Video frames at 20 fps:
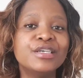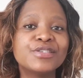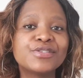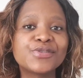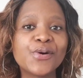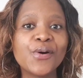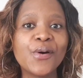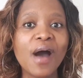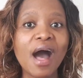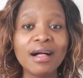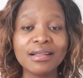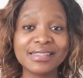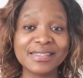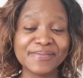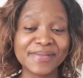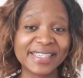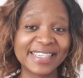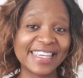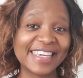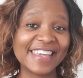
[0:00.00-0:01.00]
So
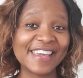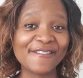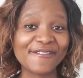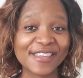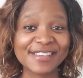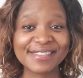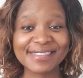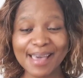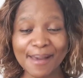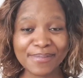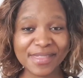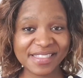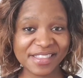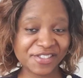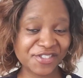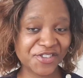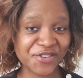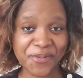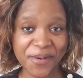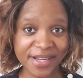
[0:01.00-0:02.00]
ultimately, if there's something
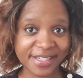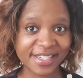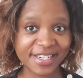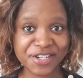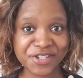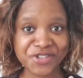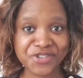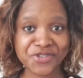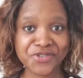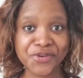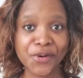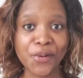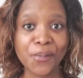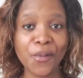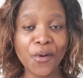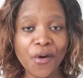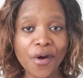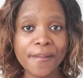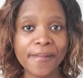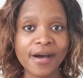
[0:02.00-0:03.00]
that you're wanting to know
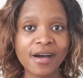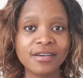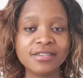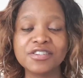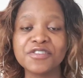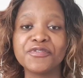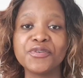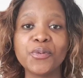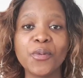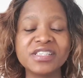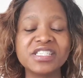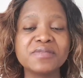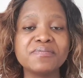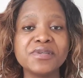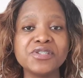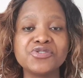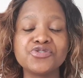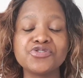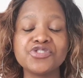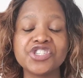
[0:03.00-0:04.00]
more about, if you're wanting
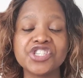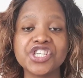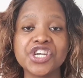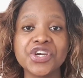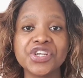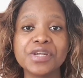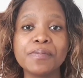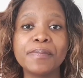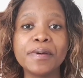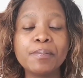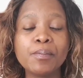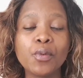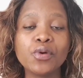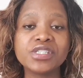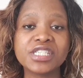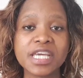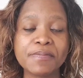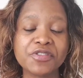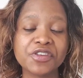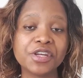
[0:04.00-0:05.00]
me to share in a bit
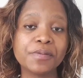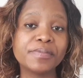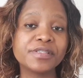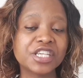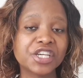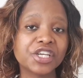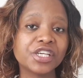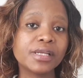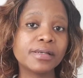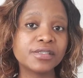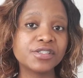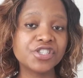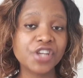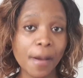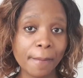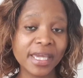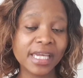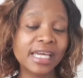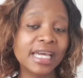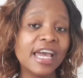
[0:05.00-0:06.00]
more depth on a particular
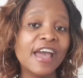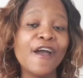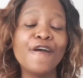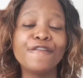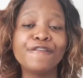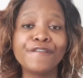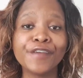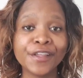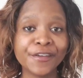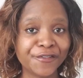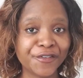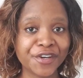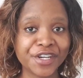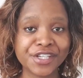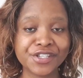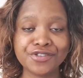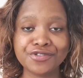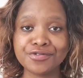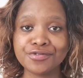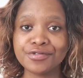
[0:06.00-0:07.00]
topic, feel
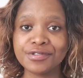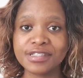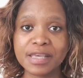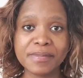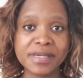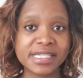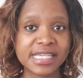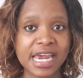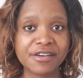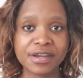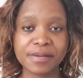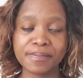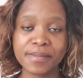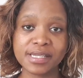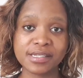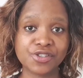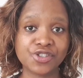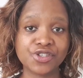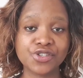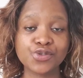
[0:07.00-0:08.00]
free to send me direct
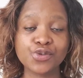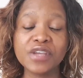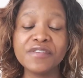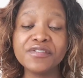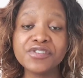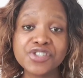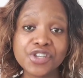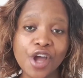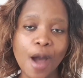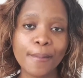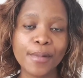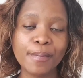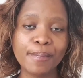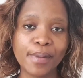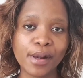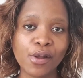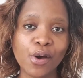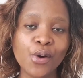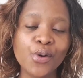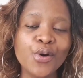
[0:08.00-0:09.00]
messages or even to
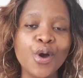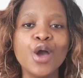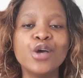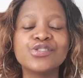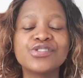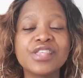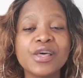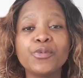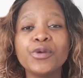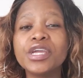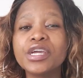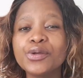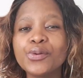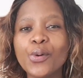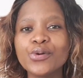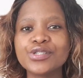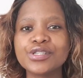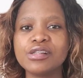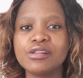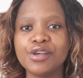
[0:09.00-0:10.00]
comment below so that we can
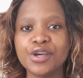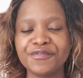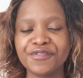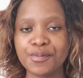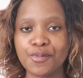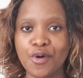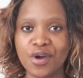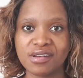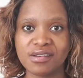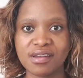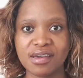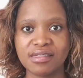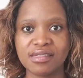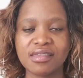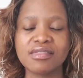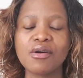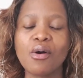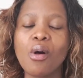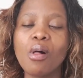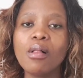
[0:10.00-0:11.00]
also learn from one
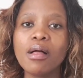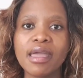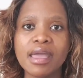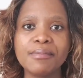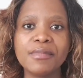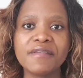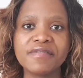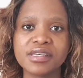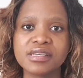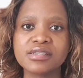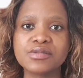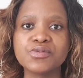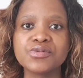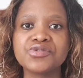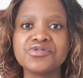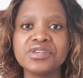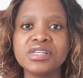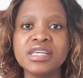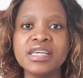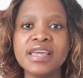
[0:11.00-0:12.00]
another. The whole aim of this
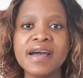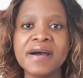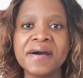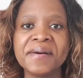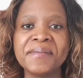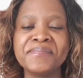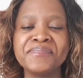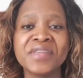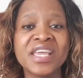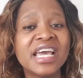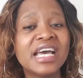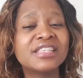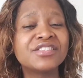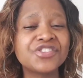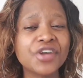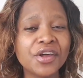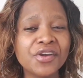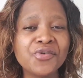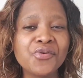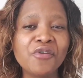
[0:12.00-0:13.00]
was really, um, it
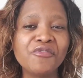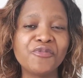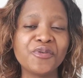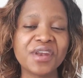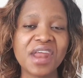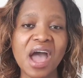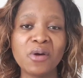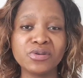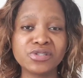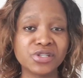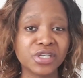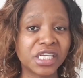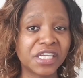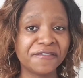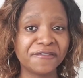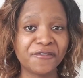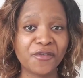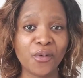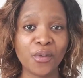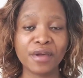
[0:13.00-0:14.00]
started off when I was
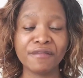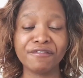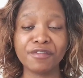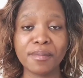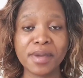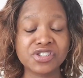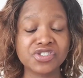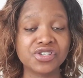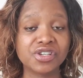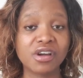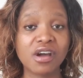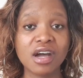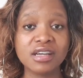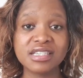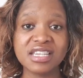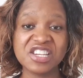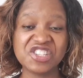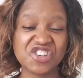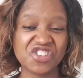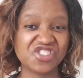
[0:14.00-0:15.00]
looking for information and
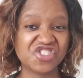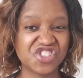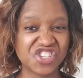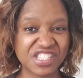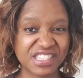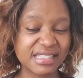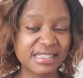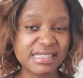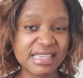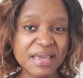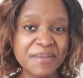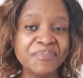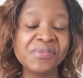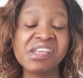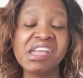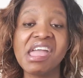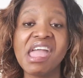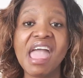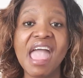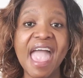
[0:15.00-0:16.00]
content on the G C C,
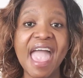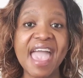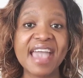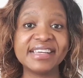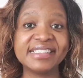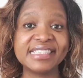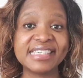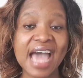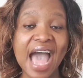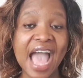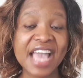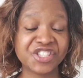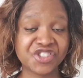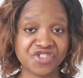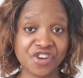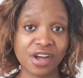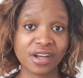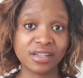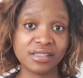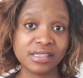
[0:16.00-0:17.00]
and I
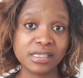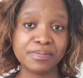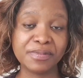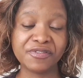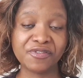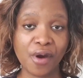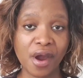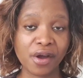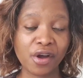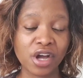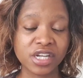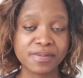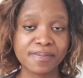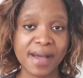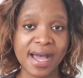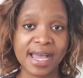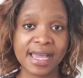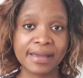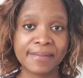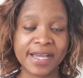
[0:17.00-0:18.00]
struggled before I got
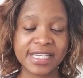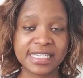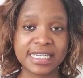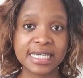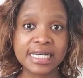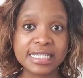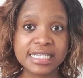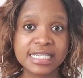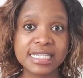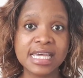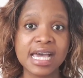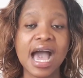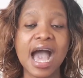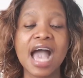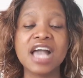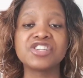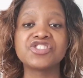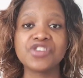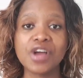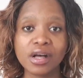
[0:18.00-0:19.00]
my, my ticket.
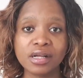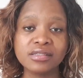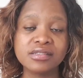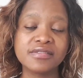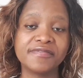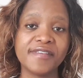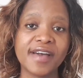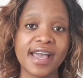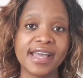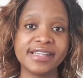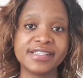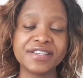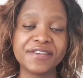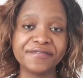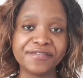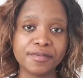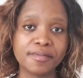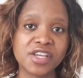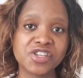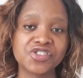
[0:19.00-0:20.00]
I struggled to find
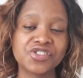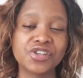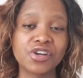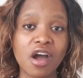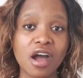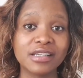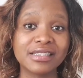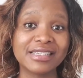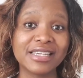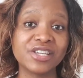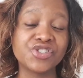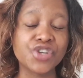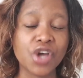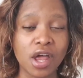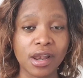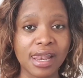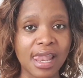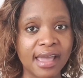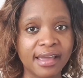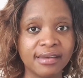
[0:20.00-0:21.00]
information and content
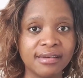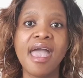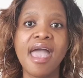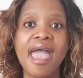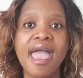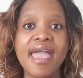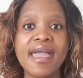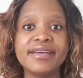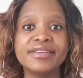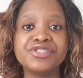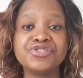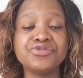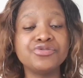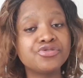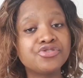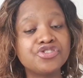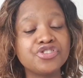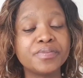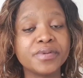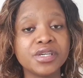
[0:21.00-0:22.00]
online, and
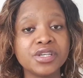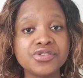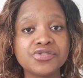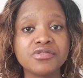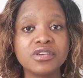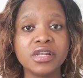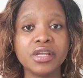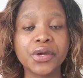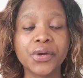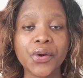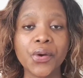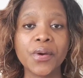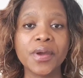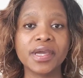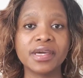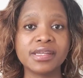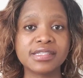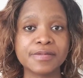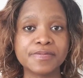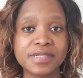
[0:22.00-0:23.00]
YouTube is really
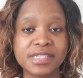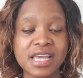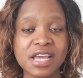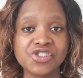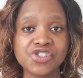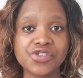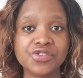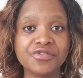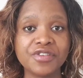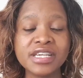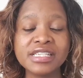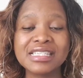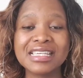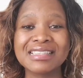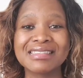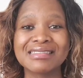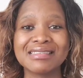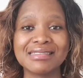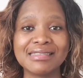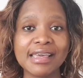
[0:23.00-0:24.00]
growing at a substantial rate.
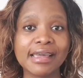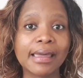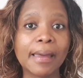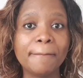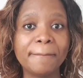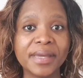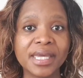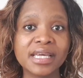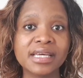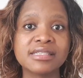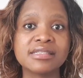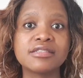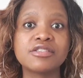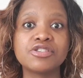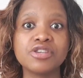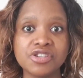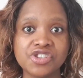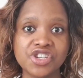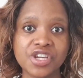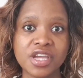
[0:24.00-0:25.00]
It's the second
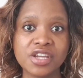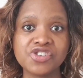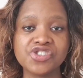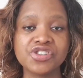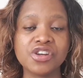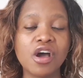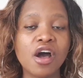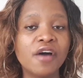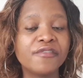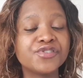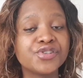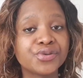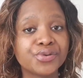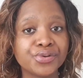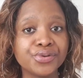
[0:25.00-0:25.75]
biggest search engine after